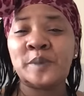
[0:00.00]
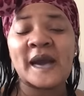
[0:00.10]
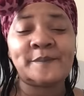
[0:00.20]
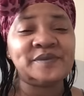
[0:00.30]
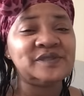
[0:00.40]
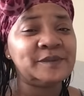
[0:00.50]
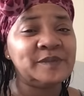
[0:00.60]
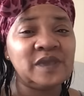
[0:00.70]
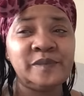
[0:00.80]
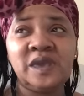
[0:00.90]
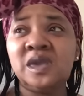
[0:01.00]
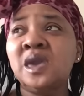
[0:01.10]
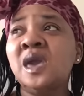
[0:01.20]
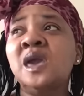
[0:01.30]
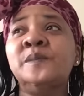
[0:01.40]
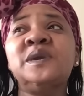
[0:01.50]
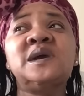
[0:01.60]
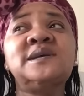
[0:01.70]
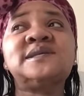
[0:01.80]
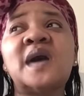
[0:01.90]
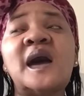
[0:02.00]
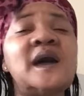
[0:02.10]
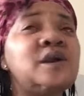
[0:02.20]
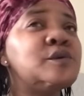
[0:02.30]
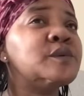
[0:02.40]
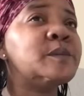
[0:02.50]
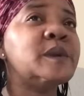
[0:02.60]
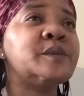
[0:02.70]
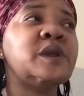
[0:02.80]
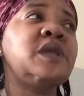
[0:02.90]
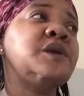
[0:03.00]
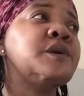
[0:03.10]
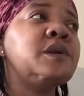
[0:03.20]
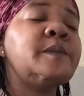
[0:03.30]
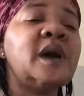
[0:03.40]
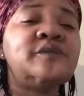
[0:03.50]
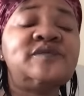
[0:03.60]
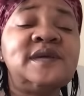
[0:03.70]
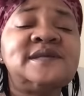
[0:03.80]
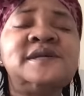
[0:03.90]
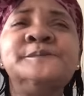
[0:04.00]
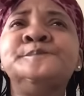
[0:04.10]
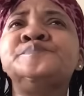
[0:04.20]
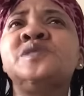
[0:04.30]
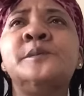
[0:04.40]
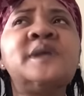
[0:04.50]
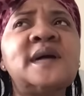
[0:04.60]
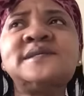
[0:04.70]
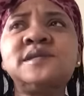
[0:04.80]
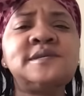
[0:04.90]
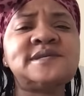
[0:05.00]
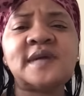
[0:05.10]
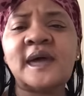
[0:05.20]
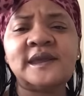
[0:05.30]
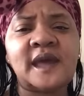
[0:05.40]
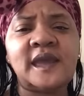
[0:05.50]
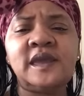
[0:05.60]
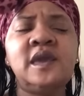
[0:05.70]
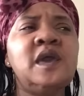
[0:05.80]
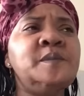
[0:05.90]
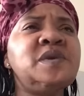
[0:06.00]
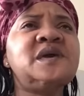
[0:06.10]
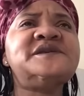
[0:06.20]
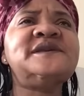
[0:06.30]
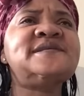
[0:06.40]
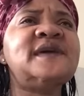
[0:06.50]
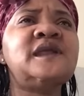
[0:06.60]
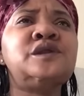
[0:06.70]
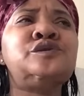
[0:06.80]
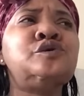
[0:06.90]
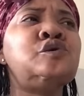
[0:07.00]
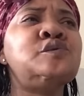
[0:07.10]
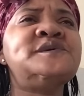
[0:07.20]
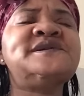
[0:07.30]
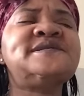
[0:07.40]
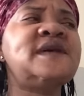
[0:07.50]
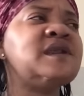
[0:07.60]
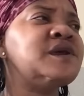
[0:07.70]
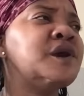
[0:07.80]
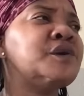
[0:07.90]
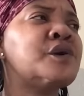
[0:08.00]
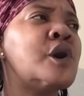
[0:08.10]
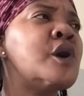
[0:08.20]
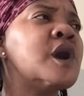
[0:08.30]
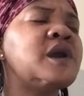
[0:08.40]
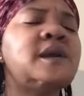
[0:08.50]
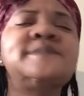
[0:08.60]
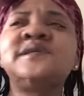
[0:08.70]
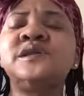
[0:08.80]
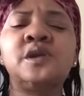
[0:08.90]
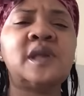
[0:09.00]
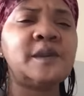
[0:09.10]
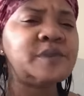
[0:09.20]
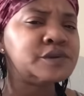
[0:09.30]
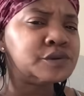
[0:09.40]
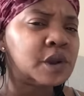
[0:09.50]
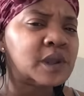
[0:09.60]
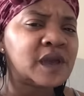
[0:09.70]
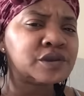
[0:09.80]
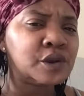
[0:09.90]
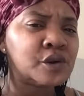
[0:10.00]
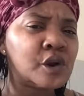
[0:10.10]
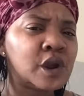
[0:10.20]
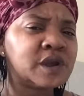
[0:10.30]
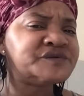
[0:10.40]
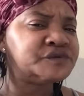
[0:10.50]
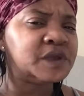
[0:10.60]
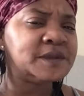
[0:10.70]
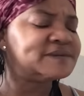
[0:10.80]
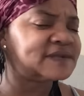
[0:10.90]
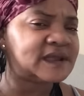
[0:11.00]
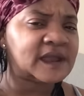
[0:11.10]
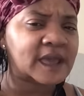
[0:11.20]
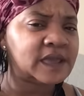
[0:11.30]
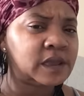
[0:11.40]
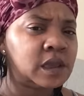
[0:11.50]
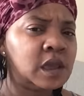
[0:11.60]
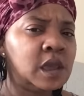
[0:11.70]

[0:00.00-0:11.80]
popping than Mimi, because I don't remember hearing about this, but I still side-eye it because she said a dude was sitting in her car, and I'm sitting there like, bitch, you don't lock your car because it was at night.